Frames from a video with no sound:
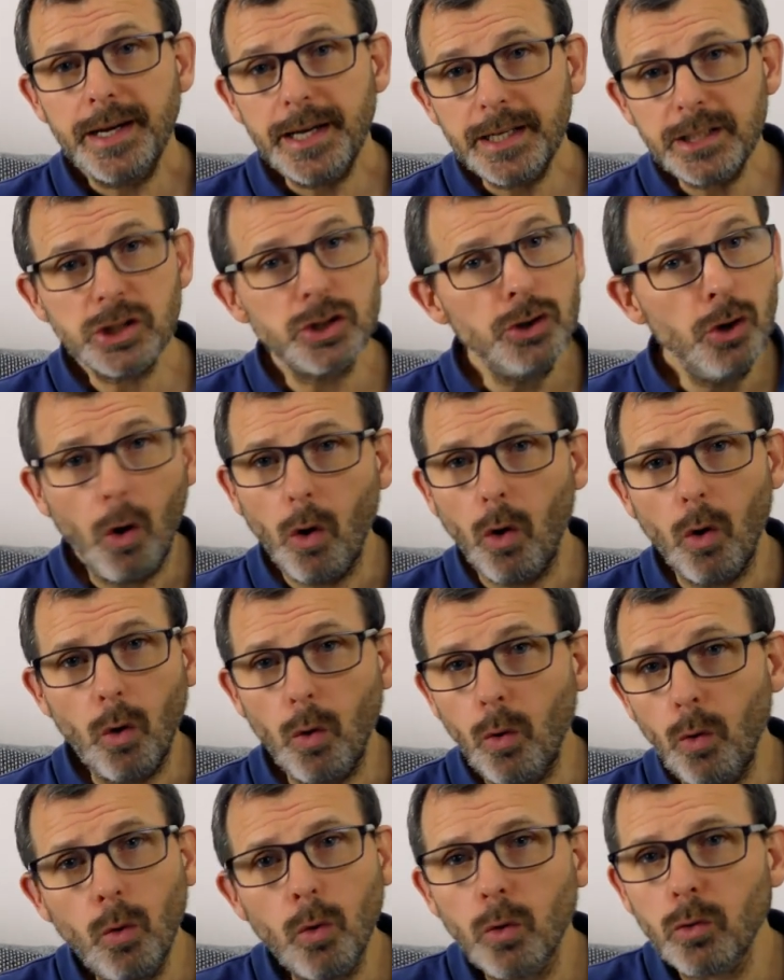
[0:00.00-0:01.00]
it's not
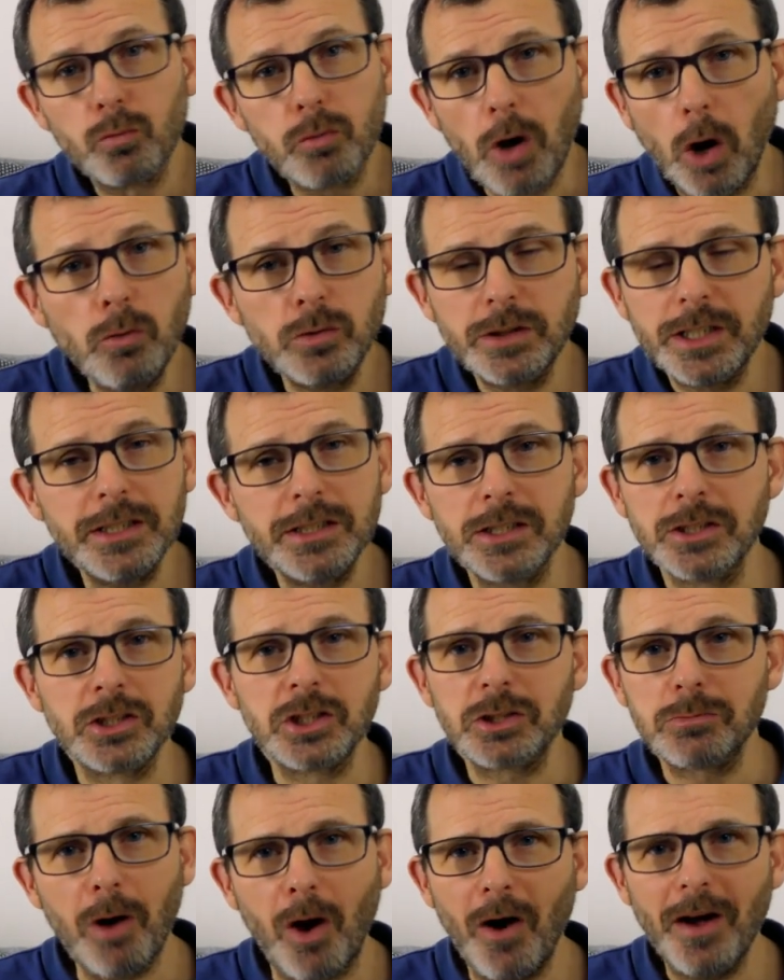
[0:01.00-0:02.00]
all roses and
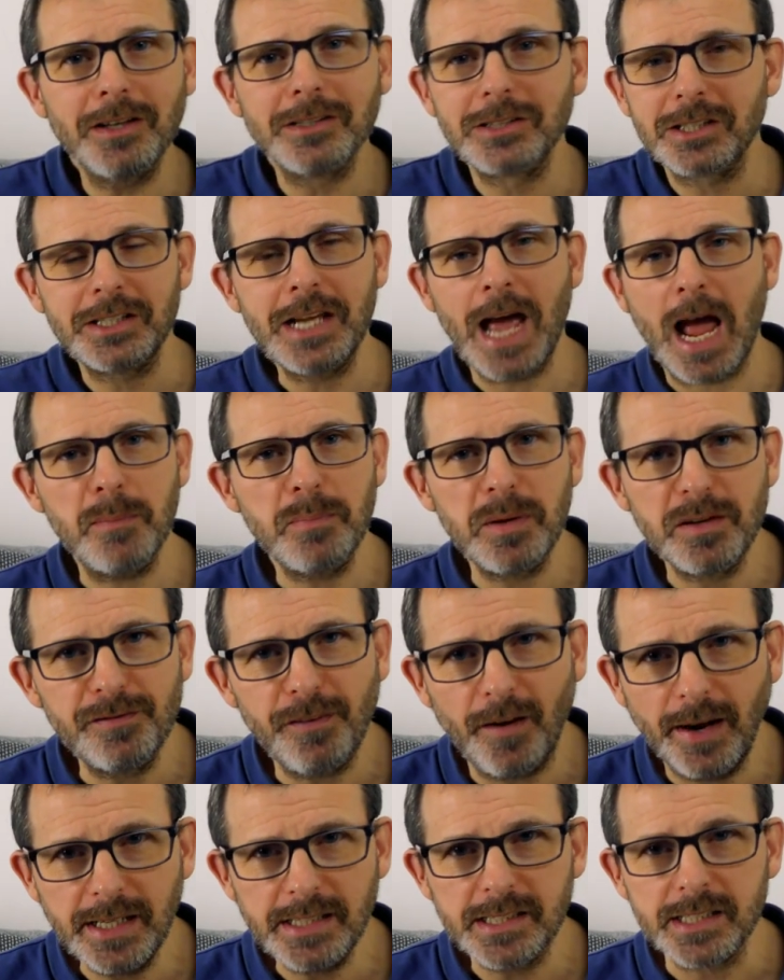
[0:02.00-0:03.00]
smiles and happy
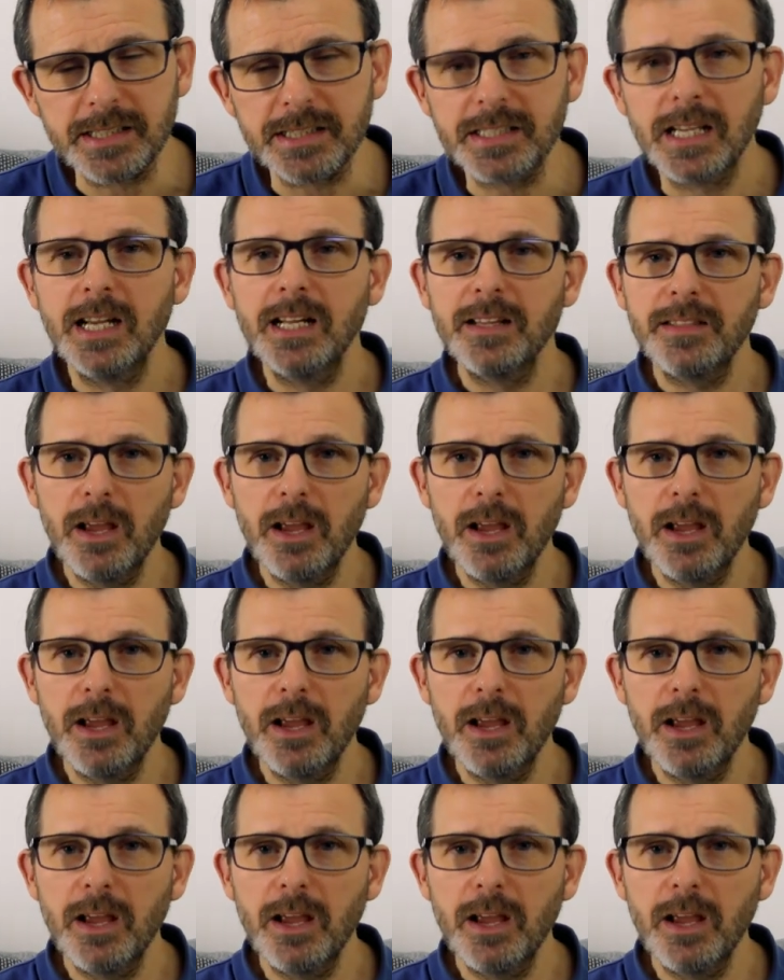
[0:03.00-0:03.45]
faces.